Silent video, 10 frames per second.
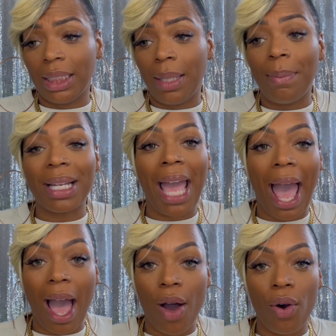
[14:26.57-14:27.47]

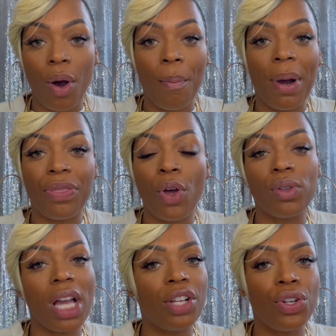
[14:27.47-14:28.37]
Macau. But
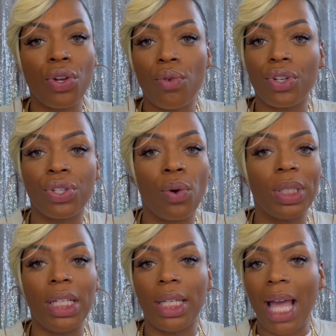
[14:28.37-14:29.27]
those undertones are
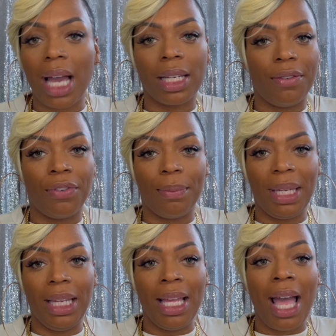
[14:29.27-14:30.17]
totally not good for
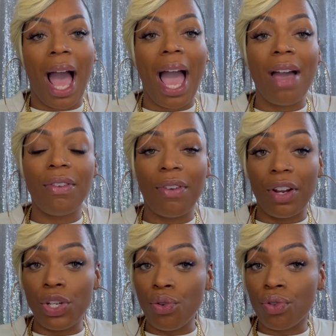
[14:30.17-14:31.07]
me. I have a
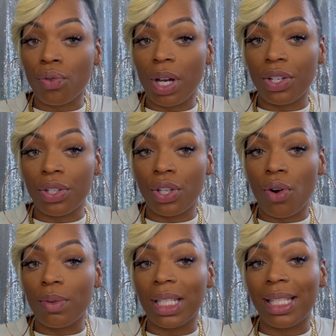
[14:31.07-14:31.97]
very neutral
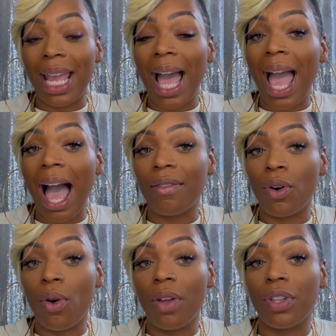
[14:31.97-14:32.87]
undertone. Today I have
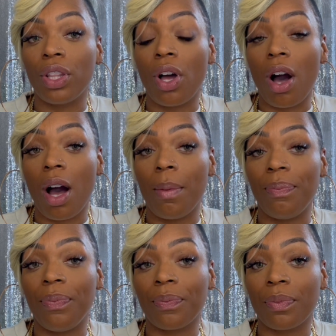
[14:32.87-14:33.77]
on
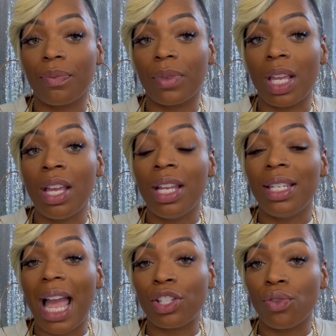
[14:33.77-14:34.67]
the
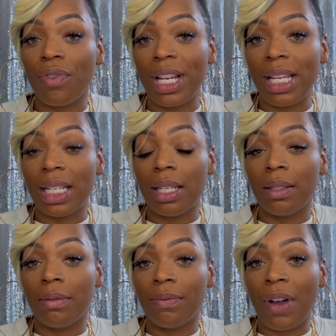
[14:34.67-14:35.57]
Natural Radiant
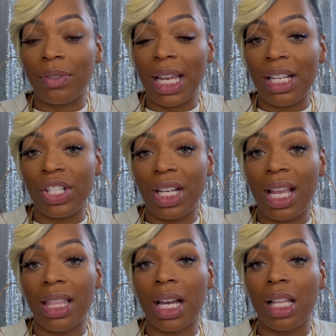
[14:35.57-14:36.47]
Foundation
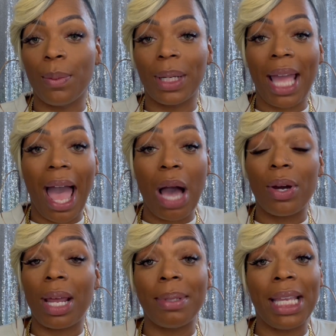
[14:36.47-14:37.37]
in the color Macau,
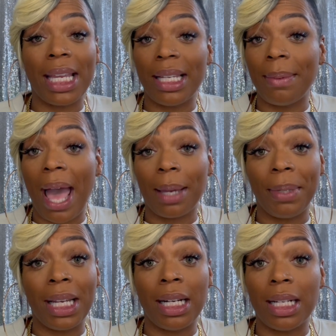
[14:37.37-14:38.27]
and I'm taking it back
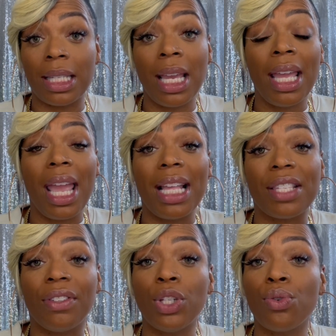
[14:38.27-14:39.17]
because it's
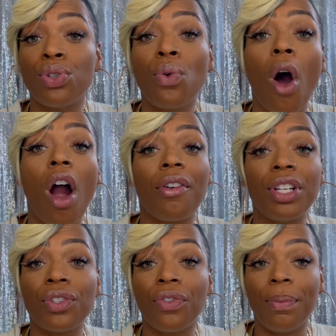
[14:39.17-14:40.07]
a little too
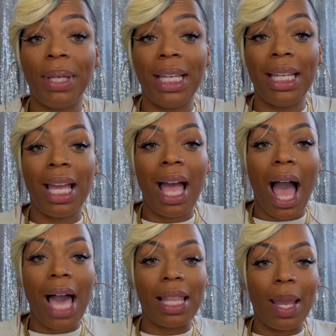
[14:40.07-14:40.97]
orange for me.
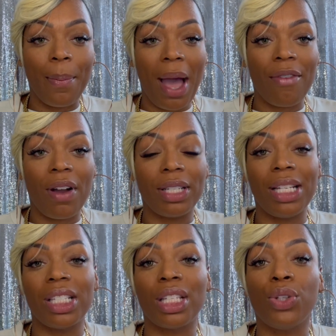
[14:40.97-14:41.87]
I like my
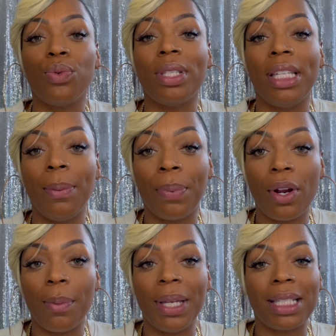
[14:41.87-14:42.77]
foundations a little
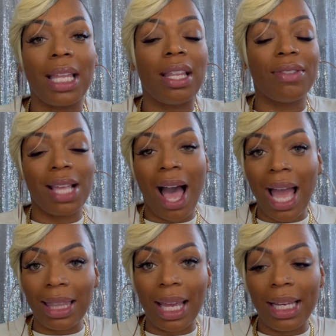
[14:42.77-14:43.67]
deeper because I love to
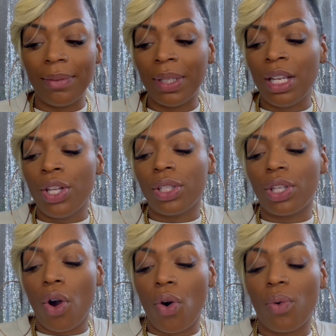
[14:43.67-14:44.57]
highlight.
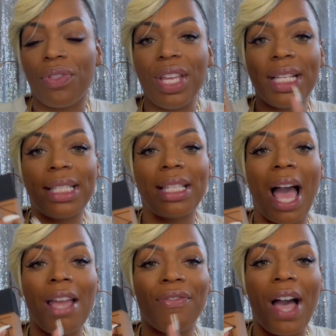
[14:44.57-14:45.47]
So this
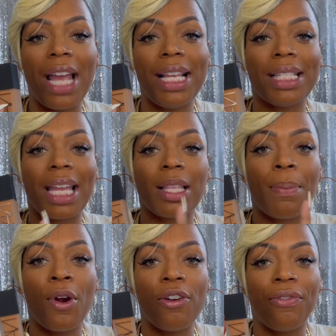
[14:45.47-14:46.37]
I find is like the
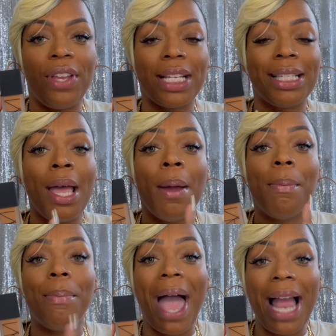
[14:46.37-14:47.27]
perfect
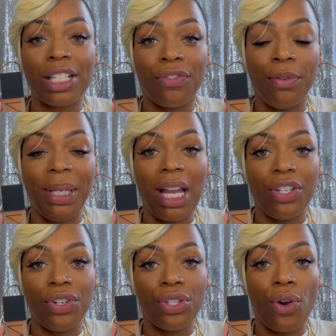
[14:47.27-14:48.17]
match for me
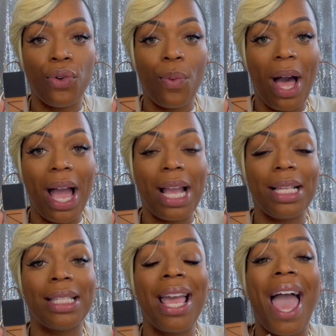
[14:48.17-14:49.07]
undertone
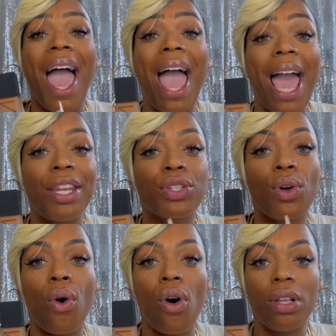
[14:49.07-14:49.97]
wise, and it's
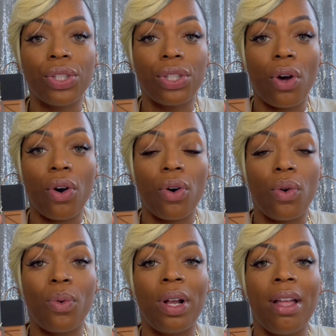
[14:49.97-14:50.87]

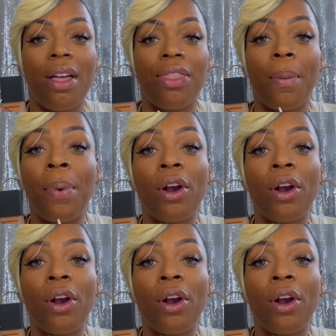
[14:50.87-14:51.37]
also it